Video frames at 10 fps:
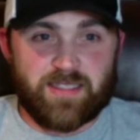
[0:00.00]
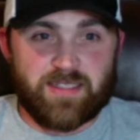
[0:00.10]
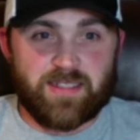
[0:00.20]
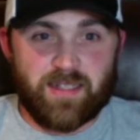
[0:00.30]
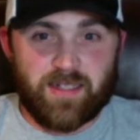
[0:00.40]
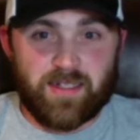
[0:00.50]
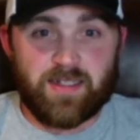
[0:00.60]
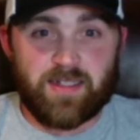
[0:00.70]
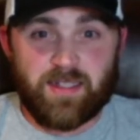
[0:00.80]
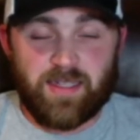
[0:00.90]
is
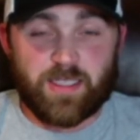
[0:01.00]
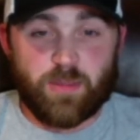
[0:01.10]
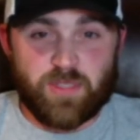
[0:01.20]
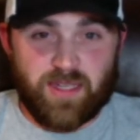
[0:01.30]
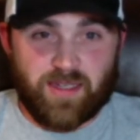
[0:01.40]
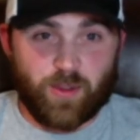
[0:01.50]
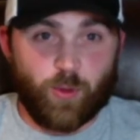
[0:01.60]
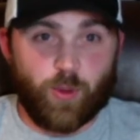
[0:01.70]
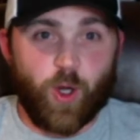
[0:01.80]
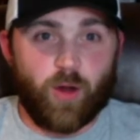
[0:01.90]
it's almost like a
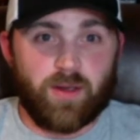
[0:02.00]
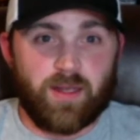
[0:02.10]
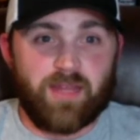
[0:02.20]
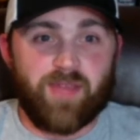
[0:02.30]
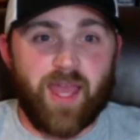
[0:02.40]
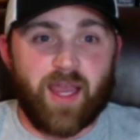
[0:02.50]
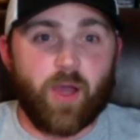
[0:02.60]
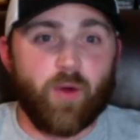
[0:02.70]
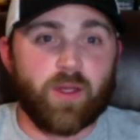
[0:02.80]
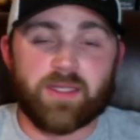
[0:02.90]
little garden they've got
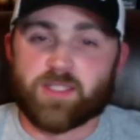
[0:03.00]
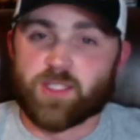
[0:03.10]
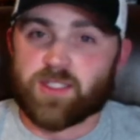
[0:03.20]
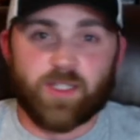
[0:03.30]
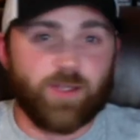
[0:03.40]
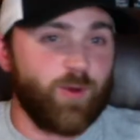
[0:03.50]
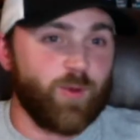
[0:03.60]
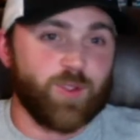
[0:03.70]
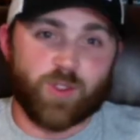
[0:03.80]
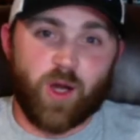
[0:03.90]
going. It's just that you don't
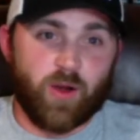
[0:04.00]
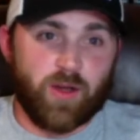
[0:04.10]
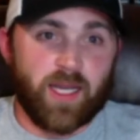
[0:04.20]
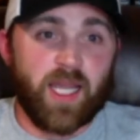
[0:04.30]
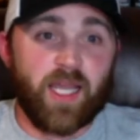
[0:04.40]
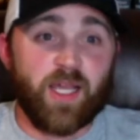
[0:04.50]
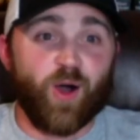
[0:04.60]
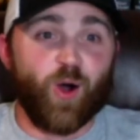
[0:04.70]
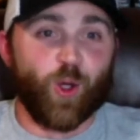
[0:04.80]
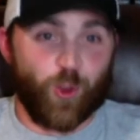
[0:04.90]
want your garden
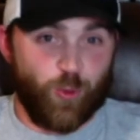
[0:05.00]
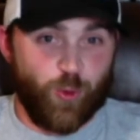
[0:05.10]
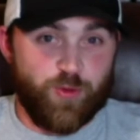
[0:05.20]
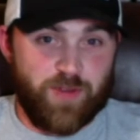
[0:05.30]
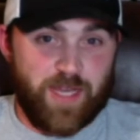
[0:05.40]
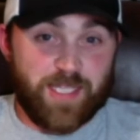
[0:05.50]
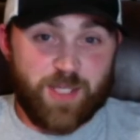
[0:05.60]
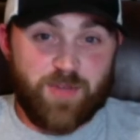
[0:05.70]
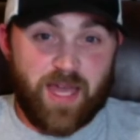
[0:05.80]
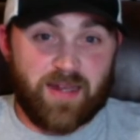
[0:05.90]
on your roof. And then
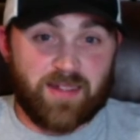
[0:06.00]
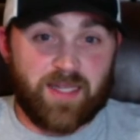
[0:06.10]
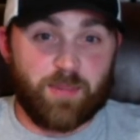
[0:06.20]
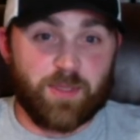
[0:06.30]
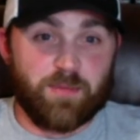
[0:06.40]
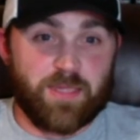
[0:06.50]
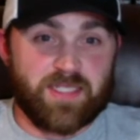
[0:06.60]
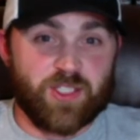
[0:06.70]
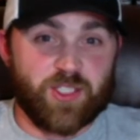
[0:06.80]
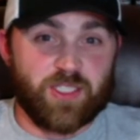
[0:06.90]
you've got a couple of
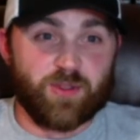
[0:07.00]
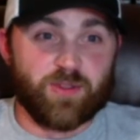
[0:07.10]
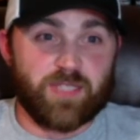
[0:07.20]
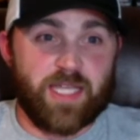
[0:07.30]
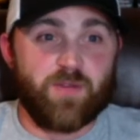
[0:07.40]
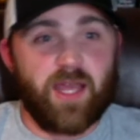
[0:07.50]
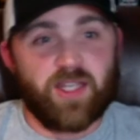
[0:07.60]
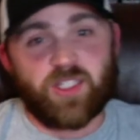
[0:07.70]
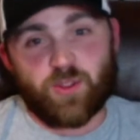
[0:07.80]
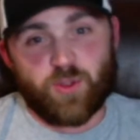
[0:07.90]
missing shingles, and you've got
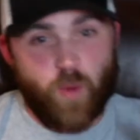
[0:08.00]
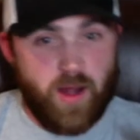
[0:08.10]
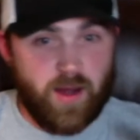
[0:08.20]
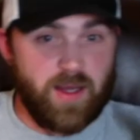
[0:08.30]
shingles where